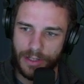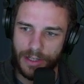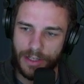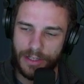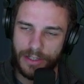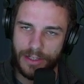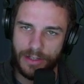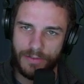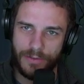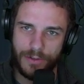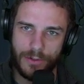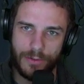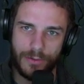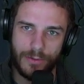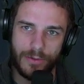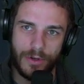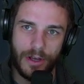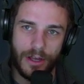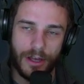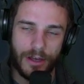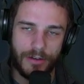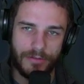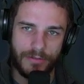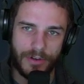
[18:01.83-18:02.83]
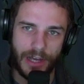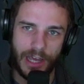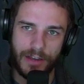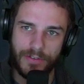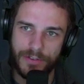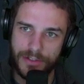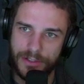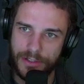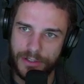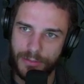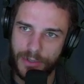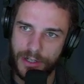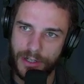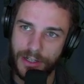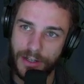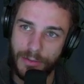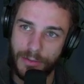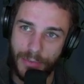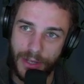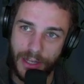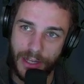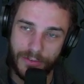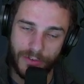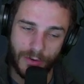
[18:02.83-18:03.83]
And if you vie for somebody to get
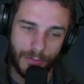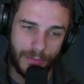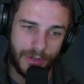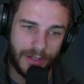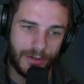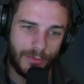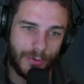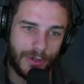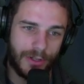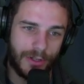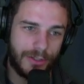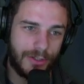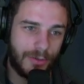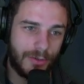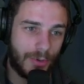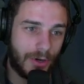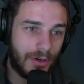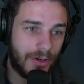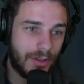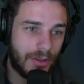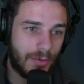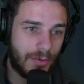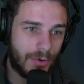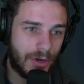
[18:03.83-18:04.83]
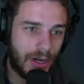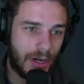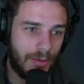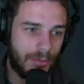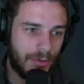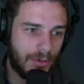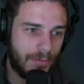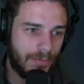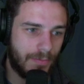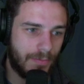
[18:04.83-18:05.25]
banned from it, well, you're part of the problem.